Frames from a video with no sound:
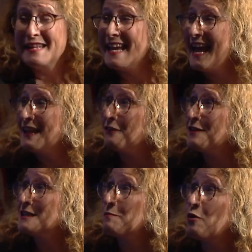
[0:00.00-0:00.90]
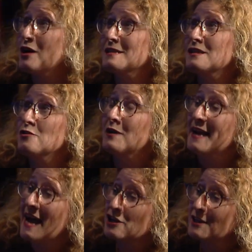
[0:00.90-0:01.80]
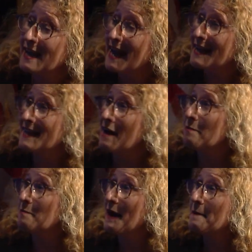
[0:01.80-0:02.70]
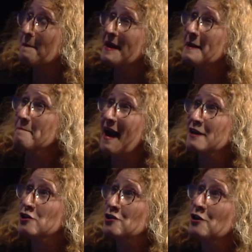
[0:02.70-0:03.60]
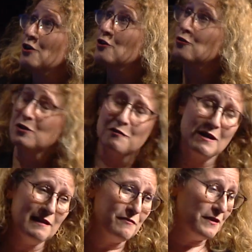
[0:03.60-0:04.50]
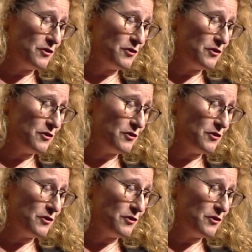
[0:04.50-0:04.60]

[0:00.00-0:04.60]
the end of this process, you can actually end up by being matched to the relevant